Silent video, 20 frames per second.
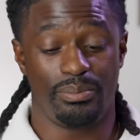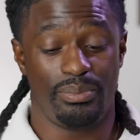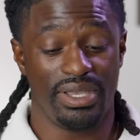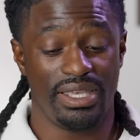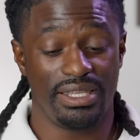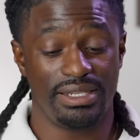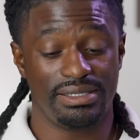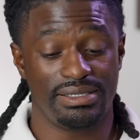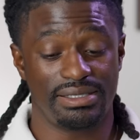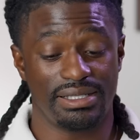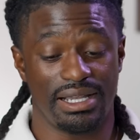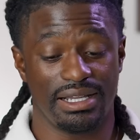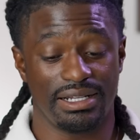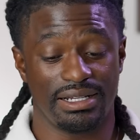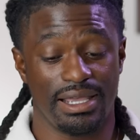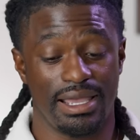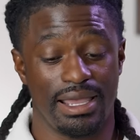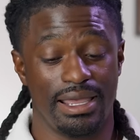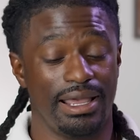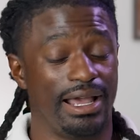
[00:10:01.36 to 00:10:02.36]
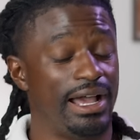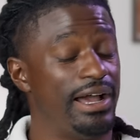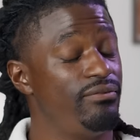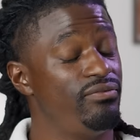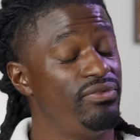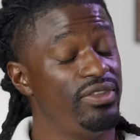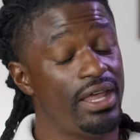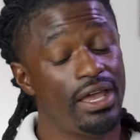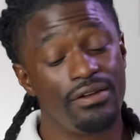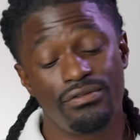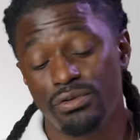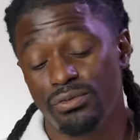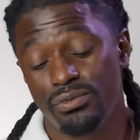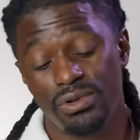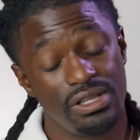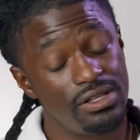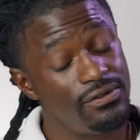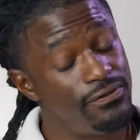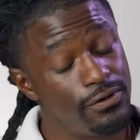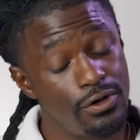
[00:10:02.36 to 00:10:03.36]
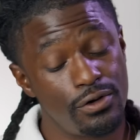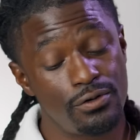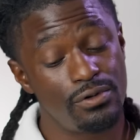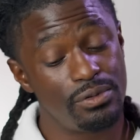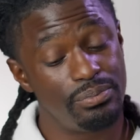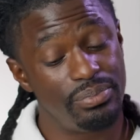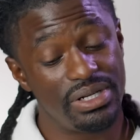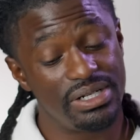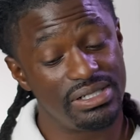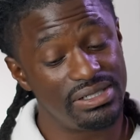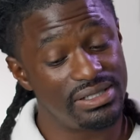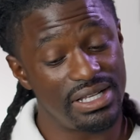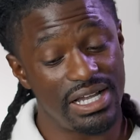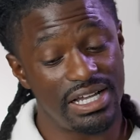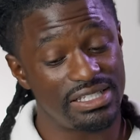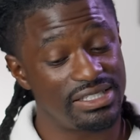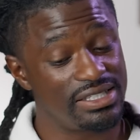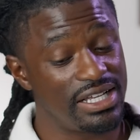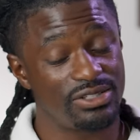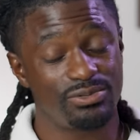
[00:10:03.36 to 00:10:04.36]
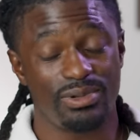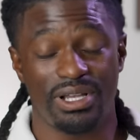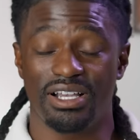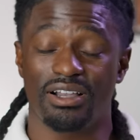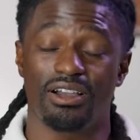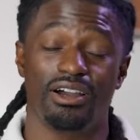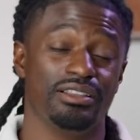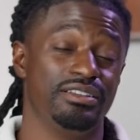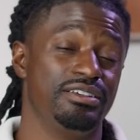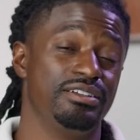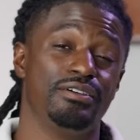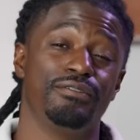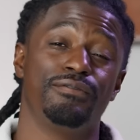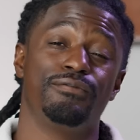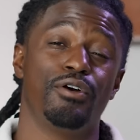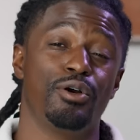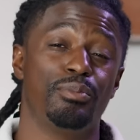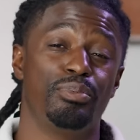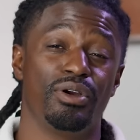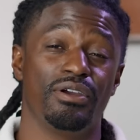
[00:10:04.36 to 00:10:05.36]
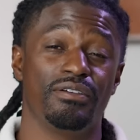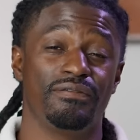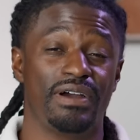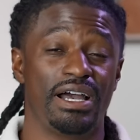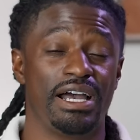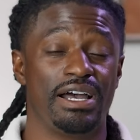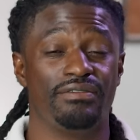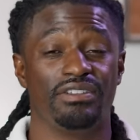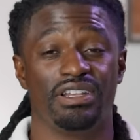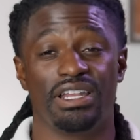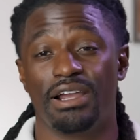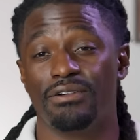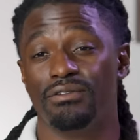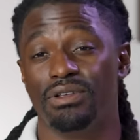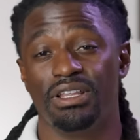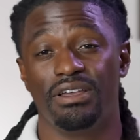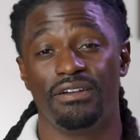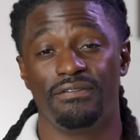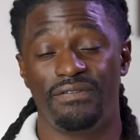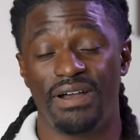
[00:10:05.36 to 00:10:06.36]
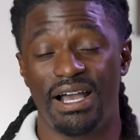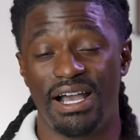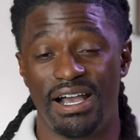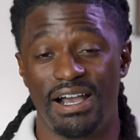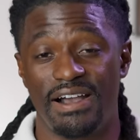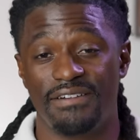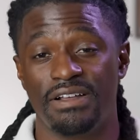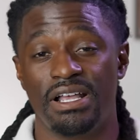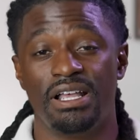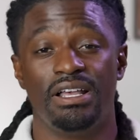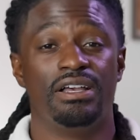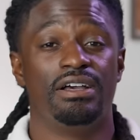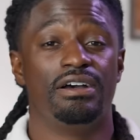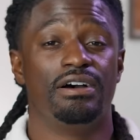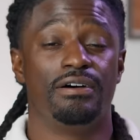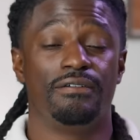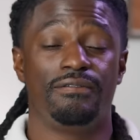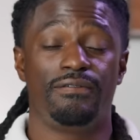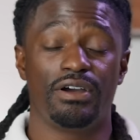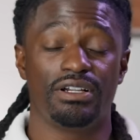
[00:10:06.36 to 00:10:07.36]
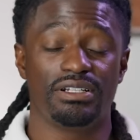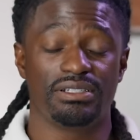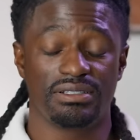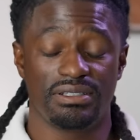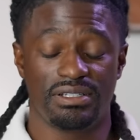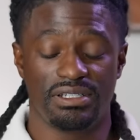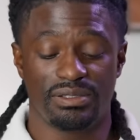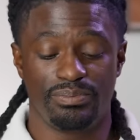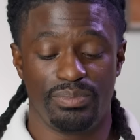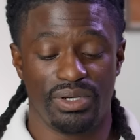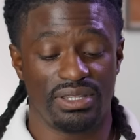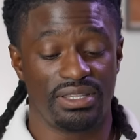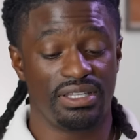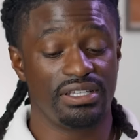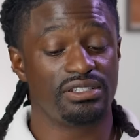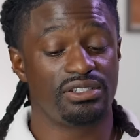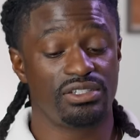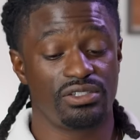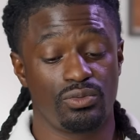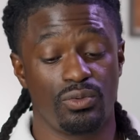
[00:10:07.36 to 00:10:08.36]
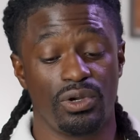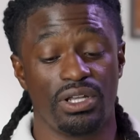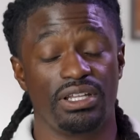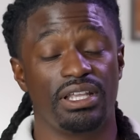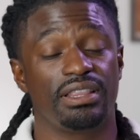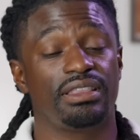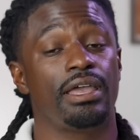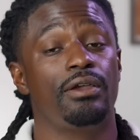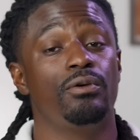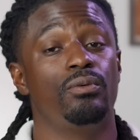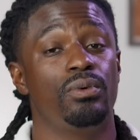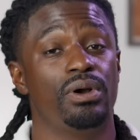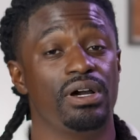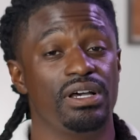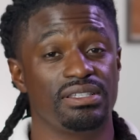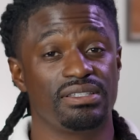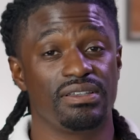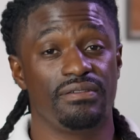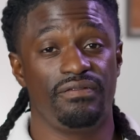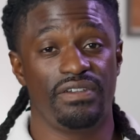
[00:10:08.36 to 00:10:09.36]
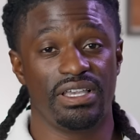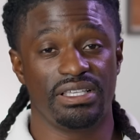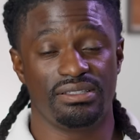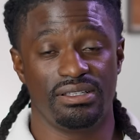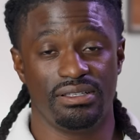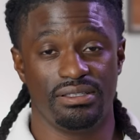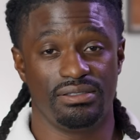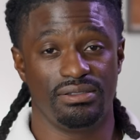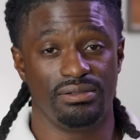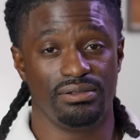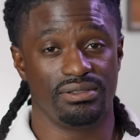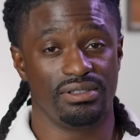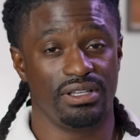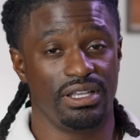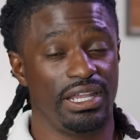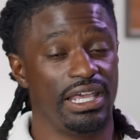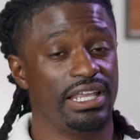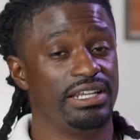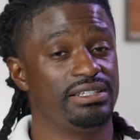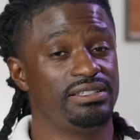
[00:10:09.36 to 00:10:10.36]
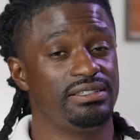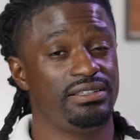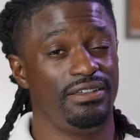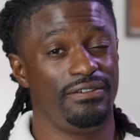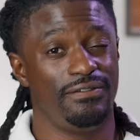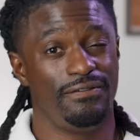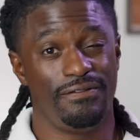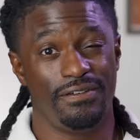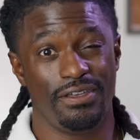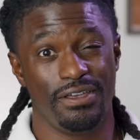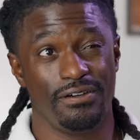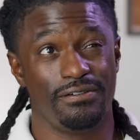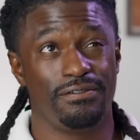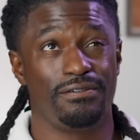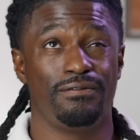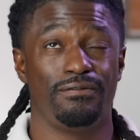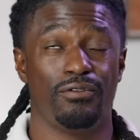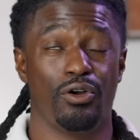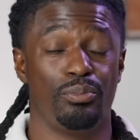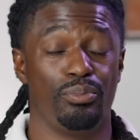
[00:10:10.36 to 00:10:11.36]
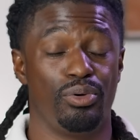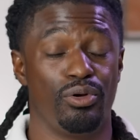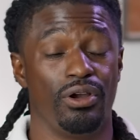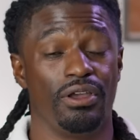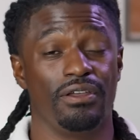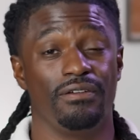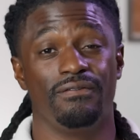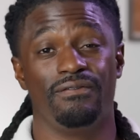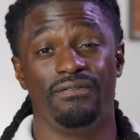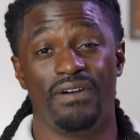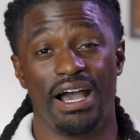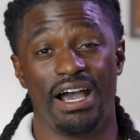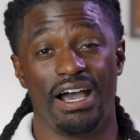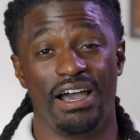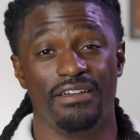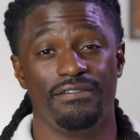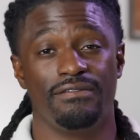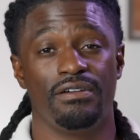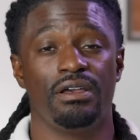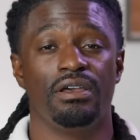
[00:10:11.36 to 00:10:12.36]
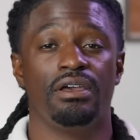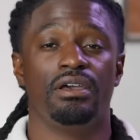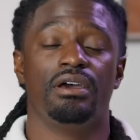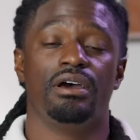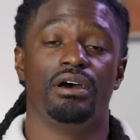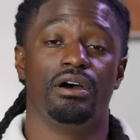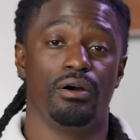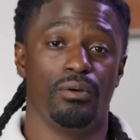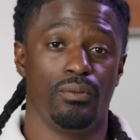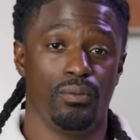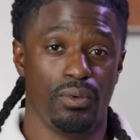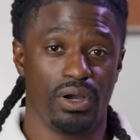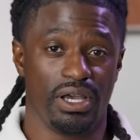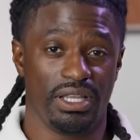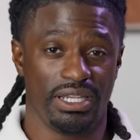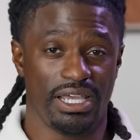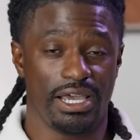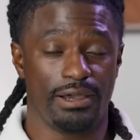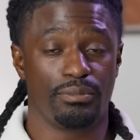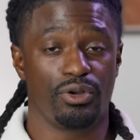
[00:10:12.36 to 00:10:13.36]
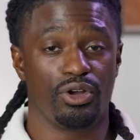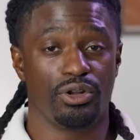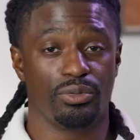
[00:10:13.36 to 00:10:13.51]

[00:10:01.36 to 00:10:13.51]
a penny stock that I've never really fooled with penny stocks. That's why I call it a 4.5 and not really a five um, for this list. But this is one that they was investing into. So that is the fifth 4.5 um, one that I'm